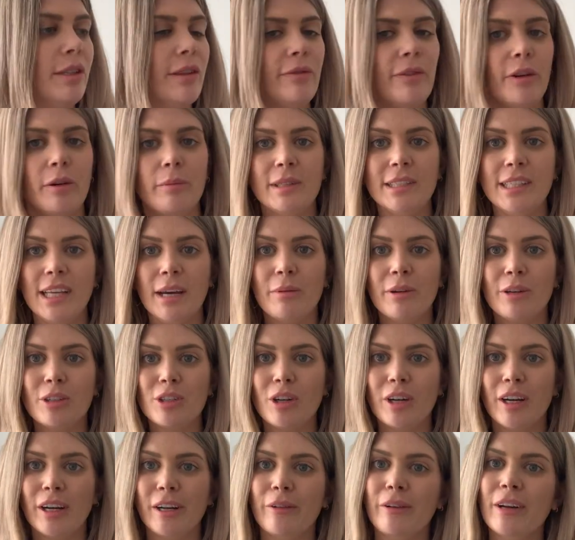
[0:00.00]
film a separate
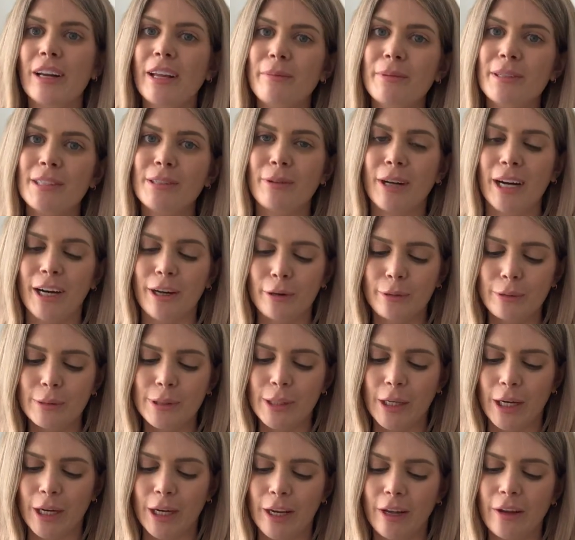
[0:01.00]
try on clip as well.
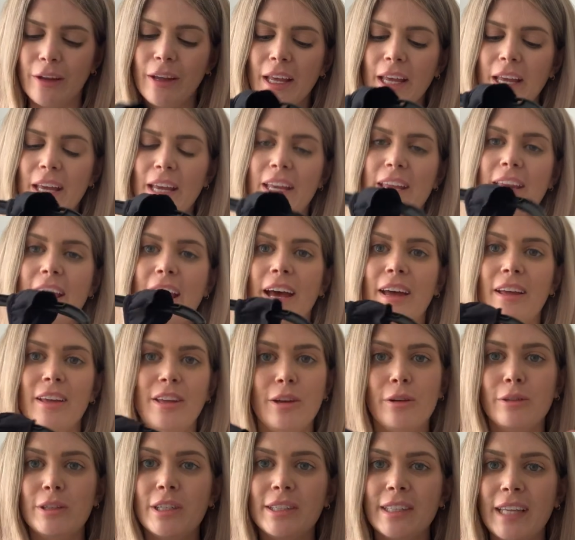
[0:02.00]
So yeah,
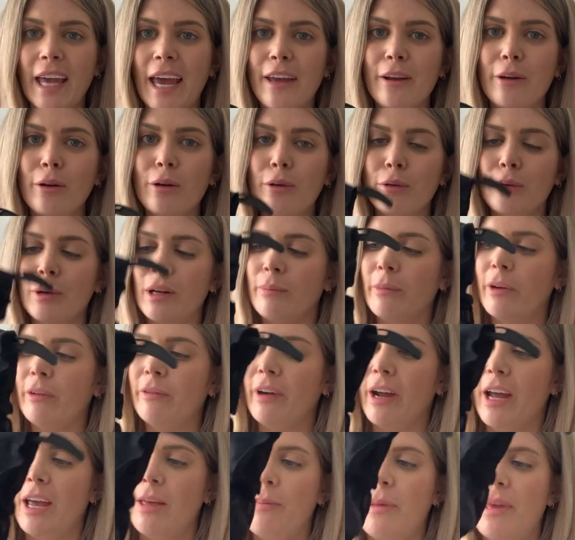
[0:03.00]
you're just getting a haul, I'm
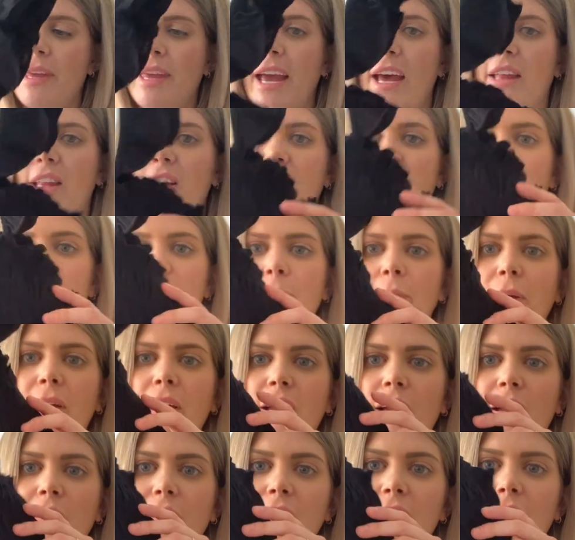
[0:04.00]
afraid. But yeah, this is a
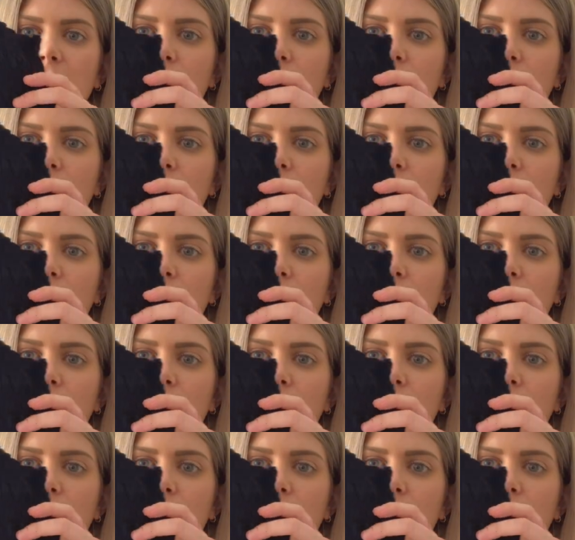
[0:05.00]
perfect